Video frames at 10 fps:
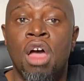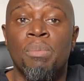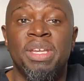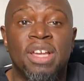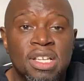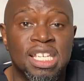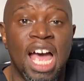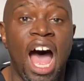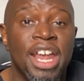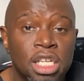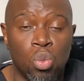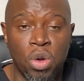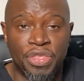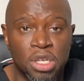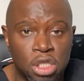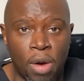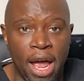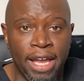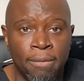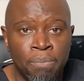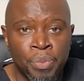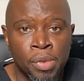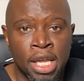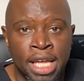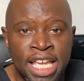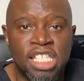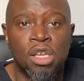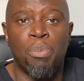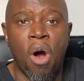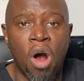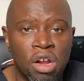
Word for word: Because God is with us, right? He's a part